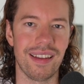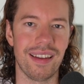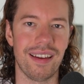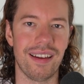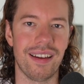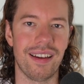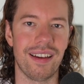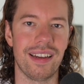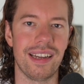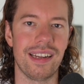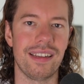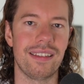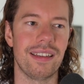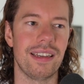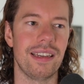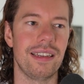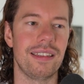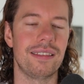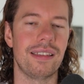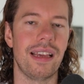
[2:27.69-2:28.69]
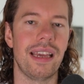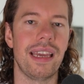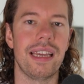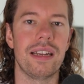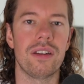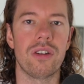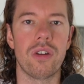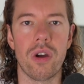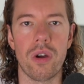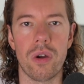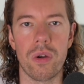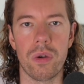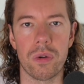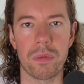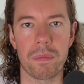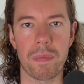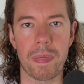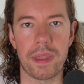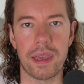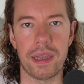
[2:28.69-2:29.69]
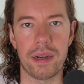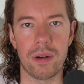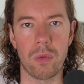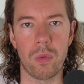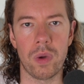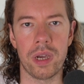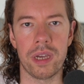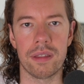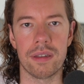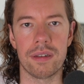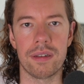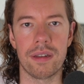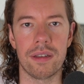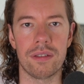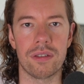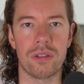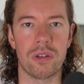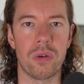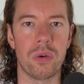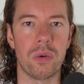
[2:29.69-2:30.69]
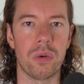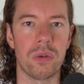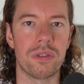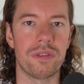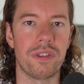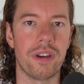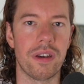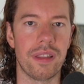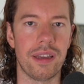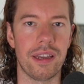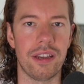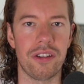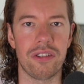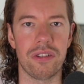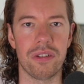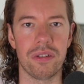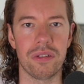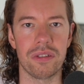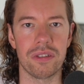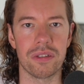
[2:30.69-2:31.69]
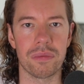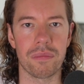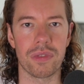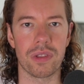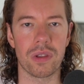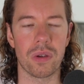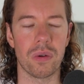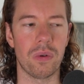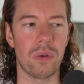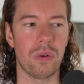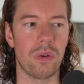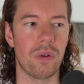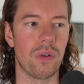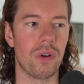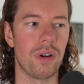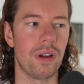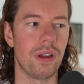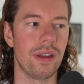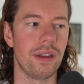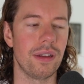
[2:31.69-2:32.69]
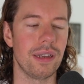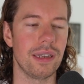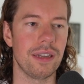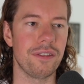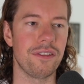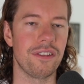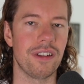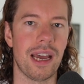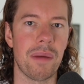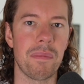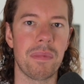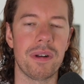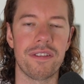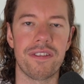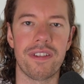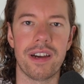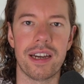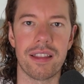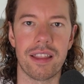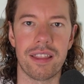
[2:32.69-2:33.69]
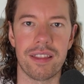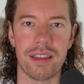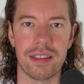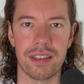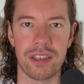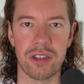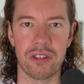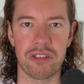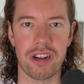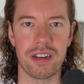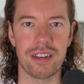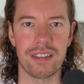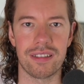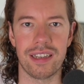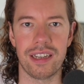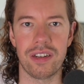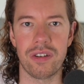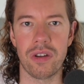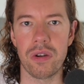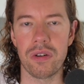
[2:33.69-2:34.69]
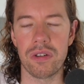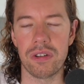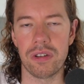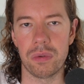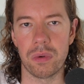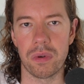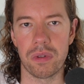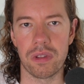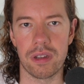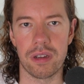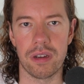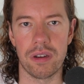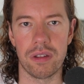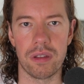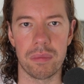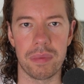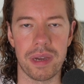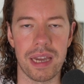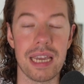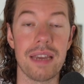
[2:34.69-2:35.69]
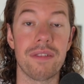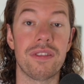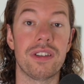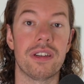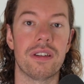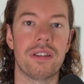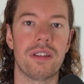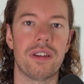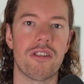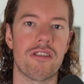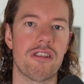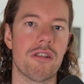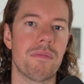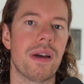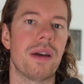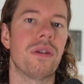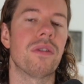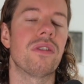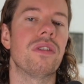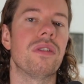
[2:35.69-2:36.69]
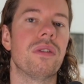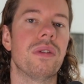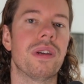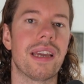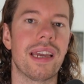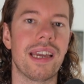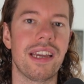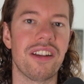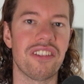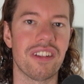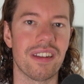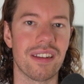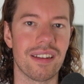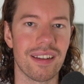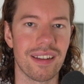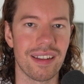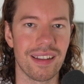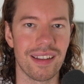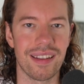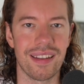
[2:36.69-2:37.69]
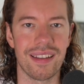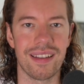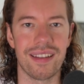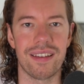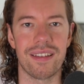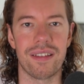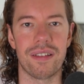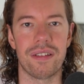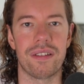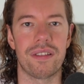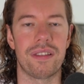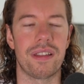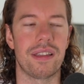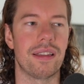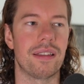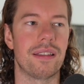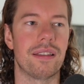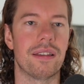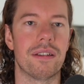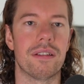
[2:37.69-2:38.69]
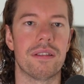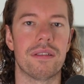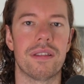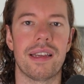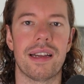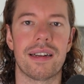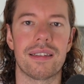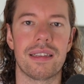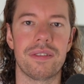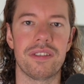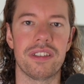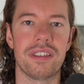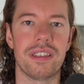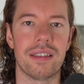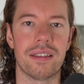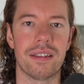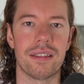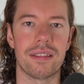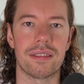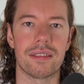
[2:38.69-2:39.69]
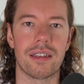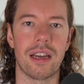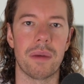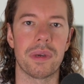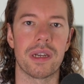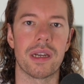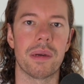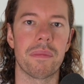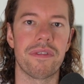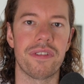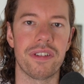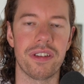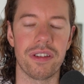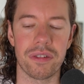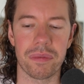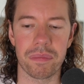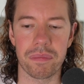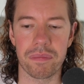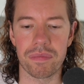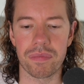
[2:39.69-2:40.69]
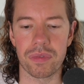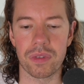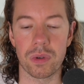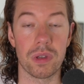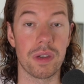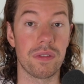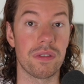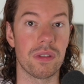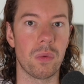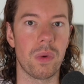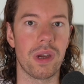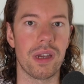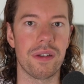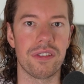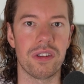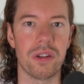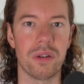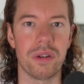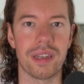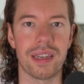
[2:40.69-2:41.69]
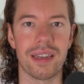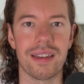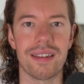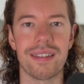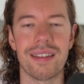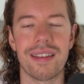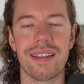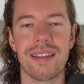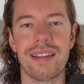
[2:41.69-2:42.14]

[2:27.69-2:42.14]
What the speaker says: It's a saying no in a way that doesn't cause further issues or even amplify the thing that you're trying to say no to or the behavior that you're about to engage in, the activity that's coming up for you, or even the way of doing it.